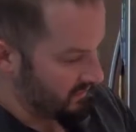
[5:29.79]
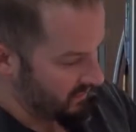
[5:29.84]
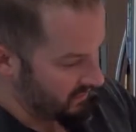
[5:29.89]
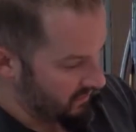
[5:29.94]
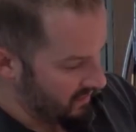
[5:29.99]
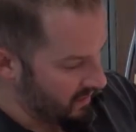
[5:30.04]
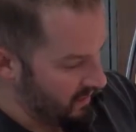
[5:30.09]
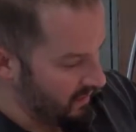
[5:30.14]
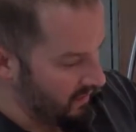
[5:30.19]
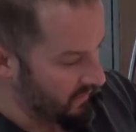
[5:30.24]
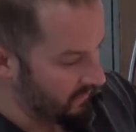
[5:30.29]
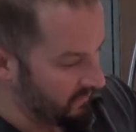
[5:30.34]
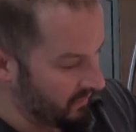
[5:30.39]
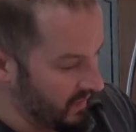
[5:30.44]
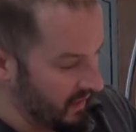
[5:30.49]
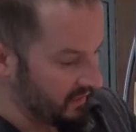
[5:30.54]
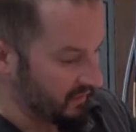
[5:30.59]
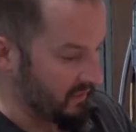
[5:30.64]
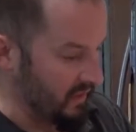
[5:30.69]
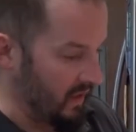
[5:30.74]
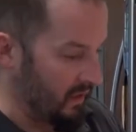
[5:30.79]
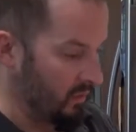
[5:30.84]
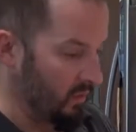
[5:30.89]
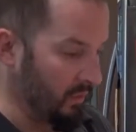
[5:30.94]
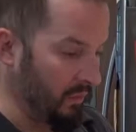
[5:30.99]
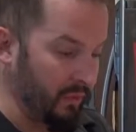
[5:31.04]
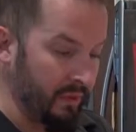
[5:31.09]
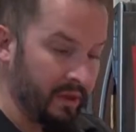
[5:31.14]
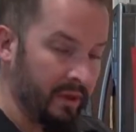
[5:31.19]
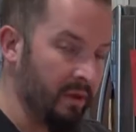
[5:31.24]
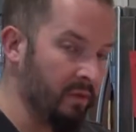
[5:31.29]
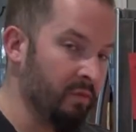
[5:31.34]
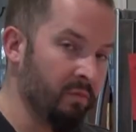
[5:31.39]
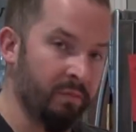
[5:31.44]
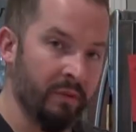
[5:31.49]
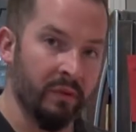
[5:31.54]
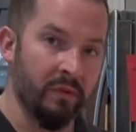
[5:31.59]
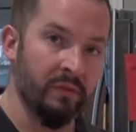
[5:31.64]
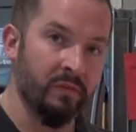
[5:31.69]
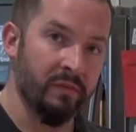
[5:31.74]
That's that whole thing of
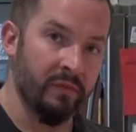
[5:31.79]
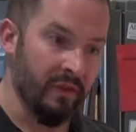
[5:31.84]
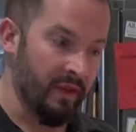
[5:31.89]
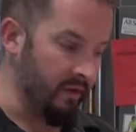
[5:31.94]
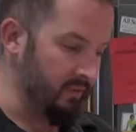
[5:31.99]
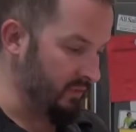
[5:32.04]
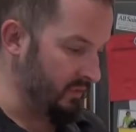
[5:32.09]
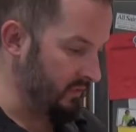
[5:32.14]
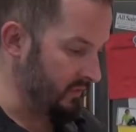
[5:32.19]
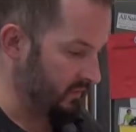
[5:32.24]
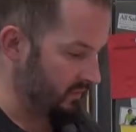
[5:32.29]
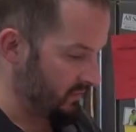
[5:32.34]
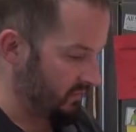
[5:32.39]
building flavor.